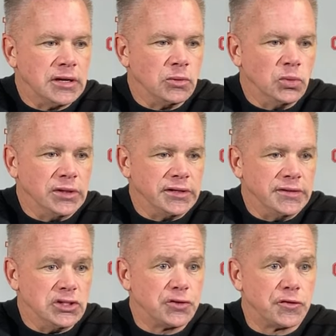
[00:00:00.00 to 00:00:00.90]
really in
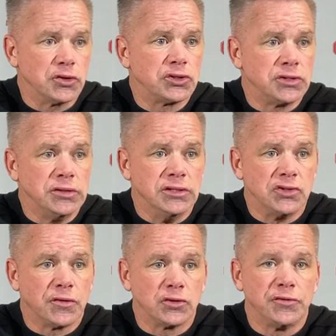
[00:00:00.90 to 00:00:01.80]
these
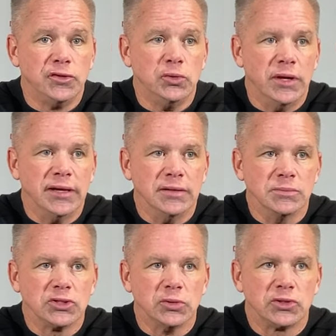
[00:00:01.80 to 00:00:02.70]
first few
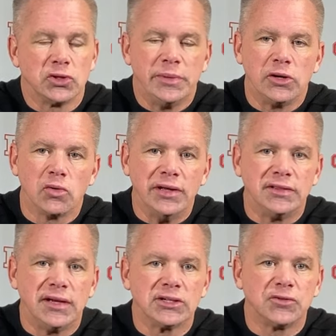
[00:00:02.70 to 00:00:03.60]
games. So it's going to be a great
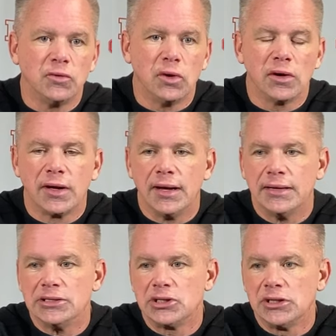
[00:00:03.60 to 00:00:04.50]
test for our
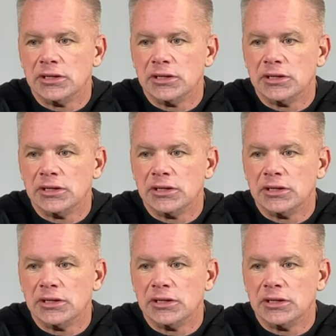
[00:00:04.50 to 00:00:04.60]
guys